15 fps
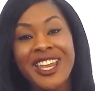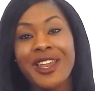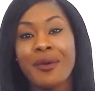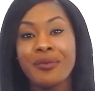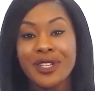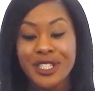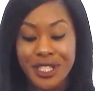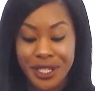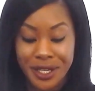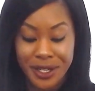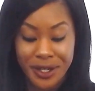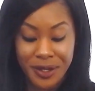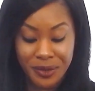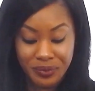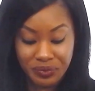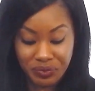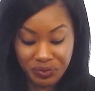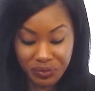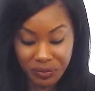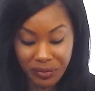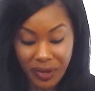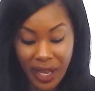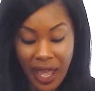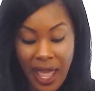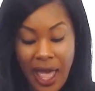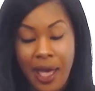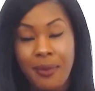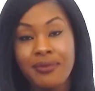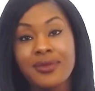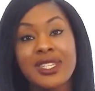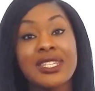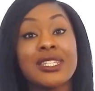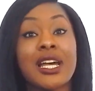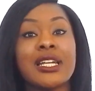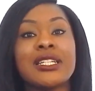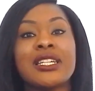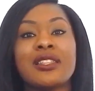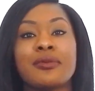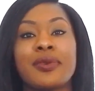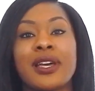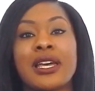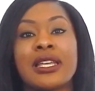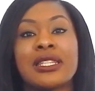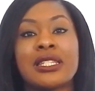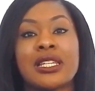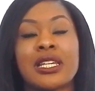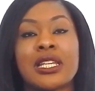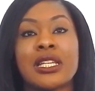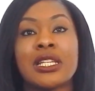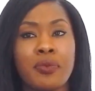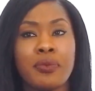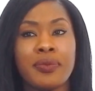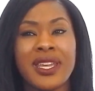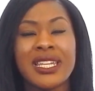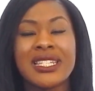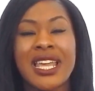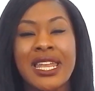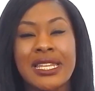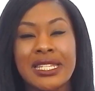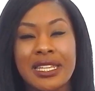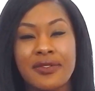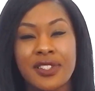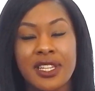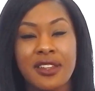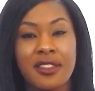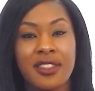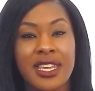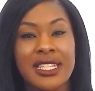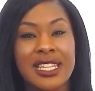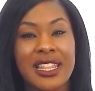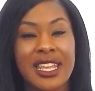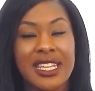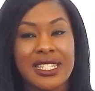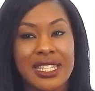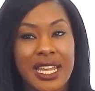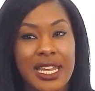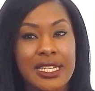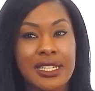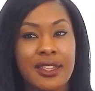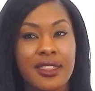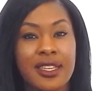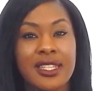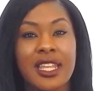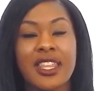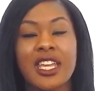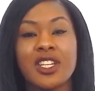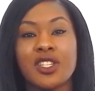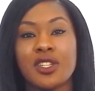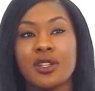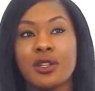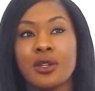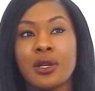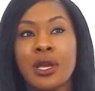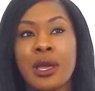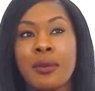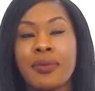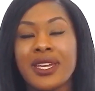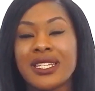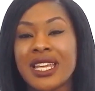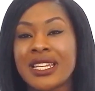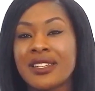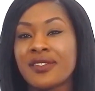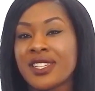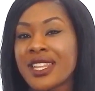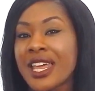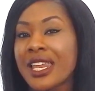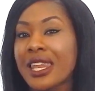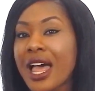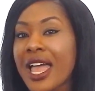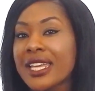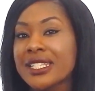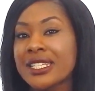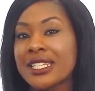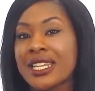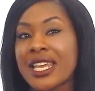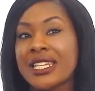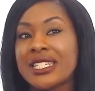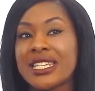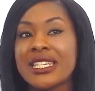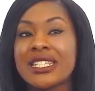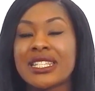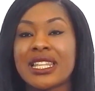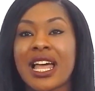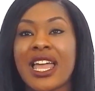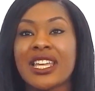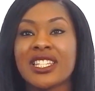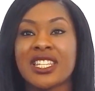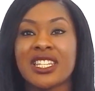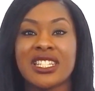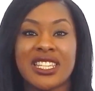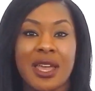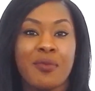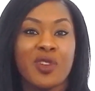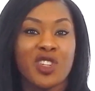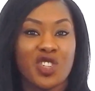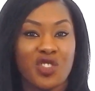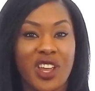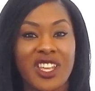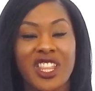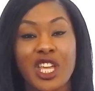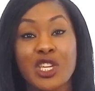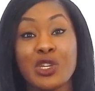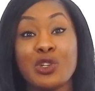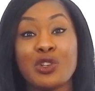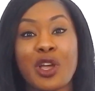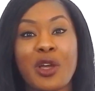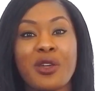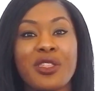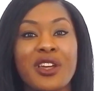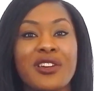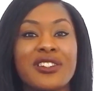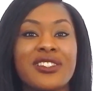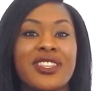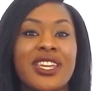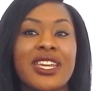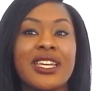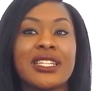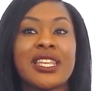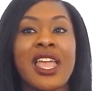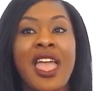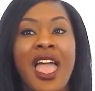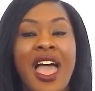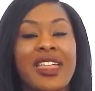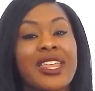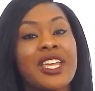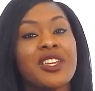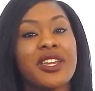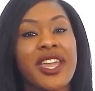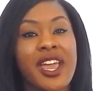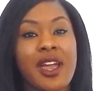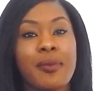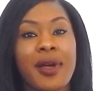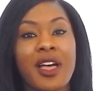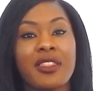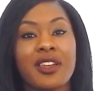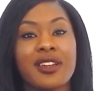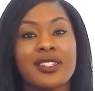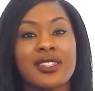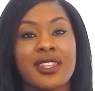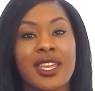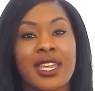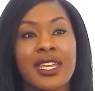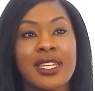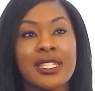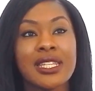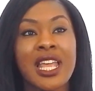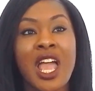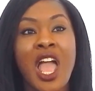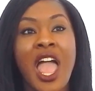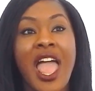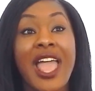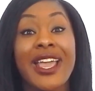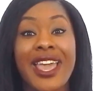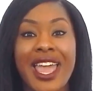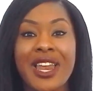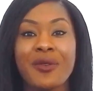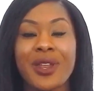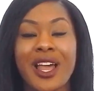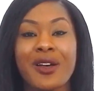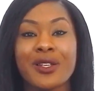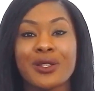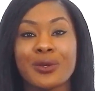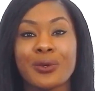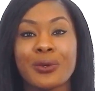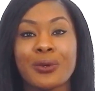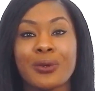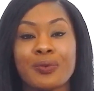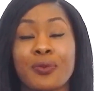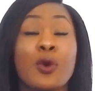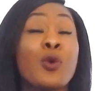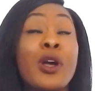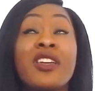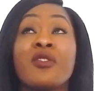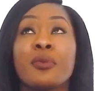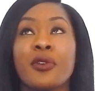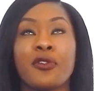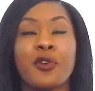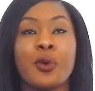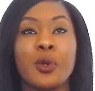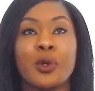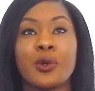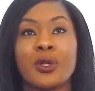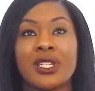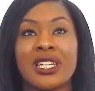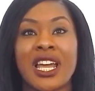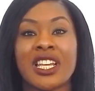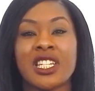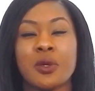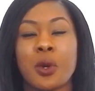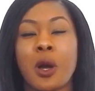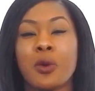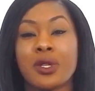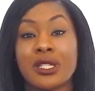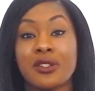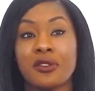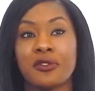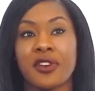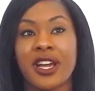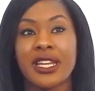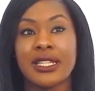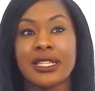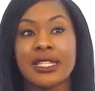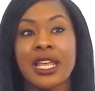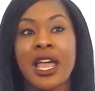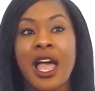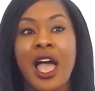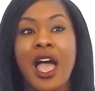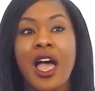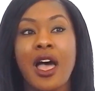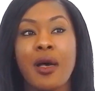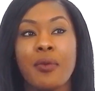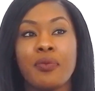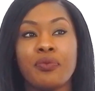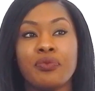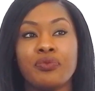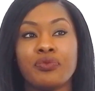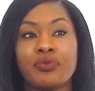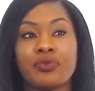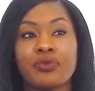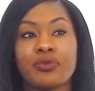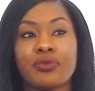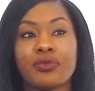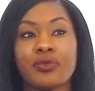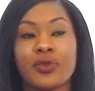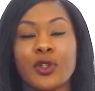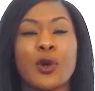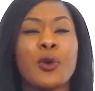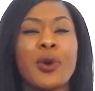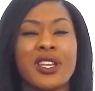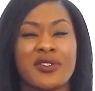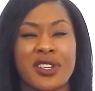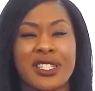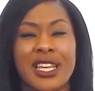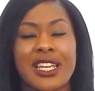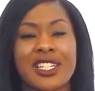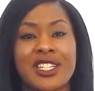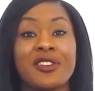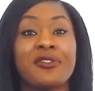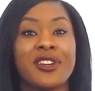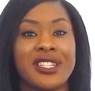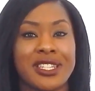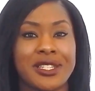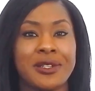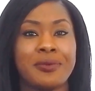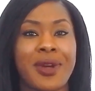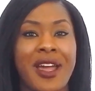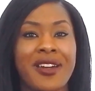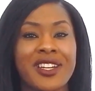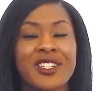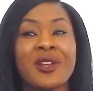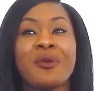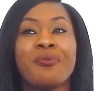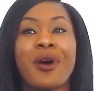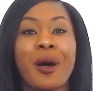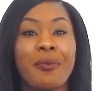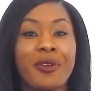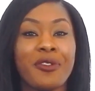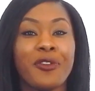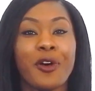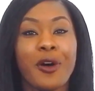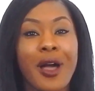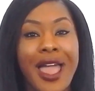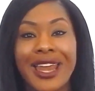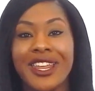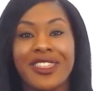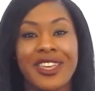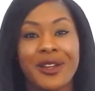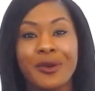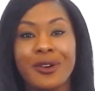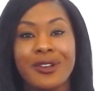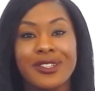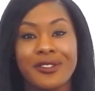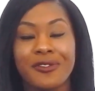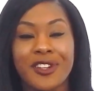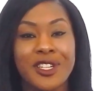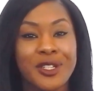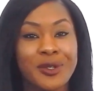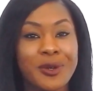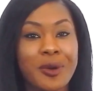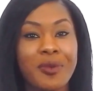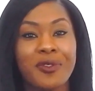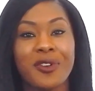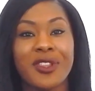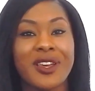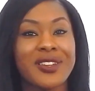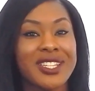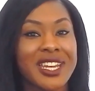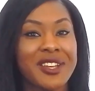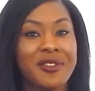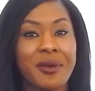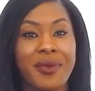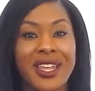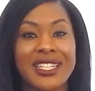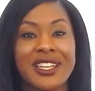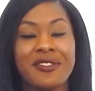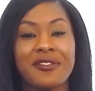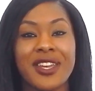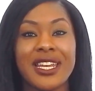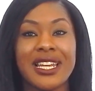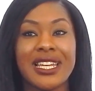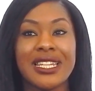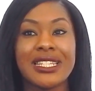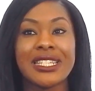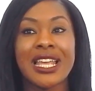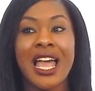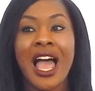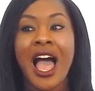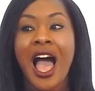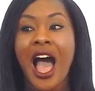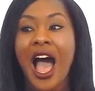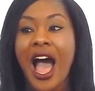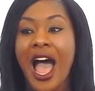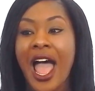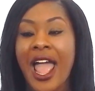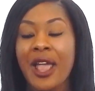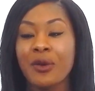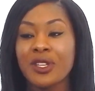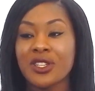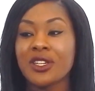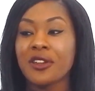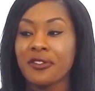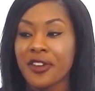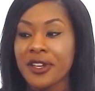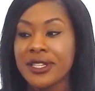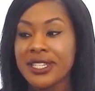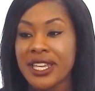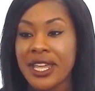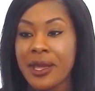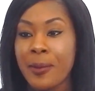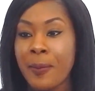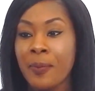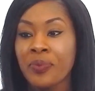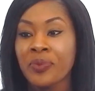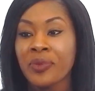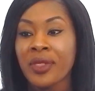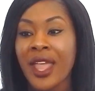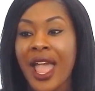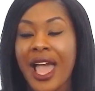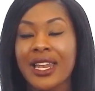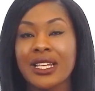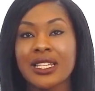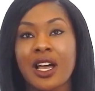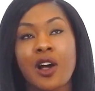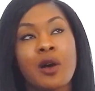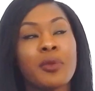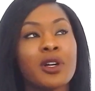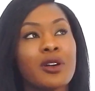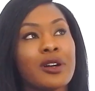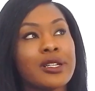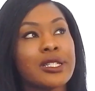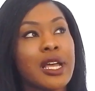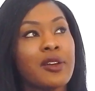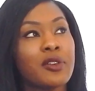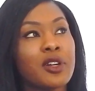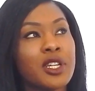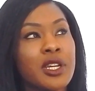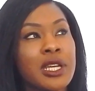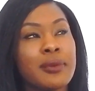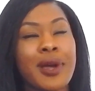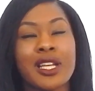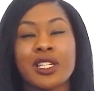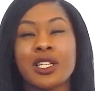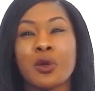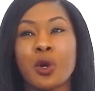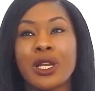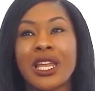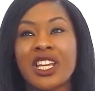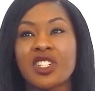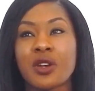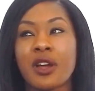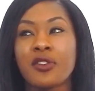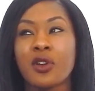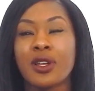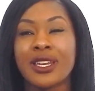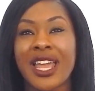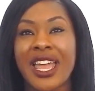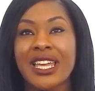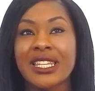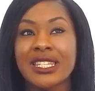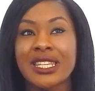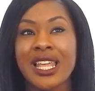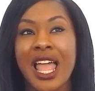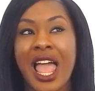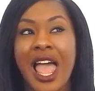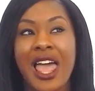Number 2, study the person. Be attentive to the things that they say, to the things that they do. Be attentive to their likes and to their dislikes, and demonstrate that you know those things and that you care about those things. Again, when I was or even before we were courting, actually, while we're still friends, you're always friends actually, you're friends until marriage, but before anything was official or before there was any romantic feelings, I was on the phone to him and I was like, oh my god, I've got uni but I don't know what lecture I've got next.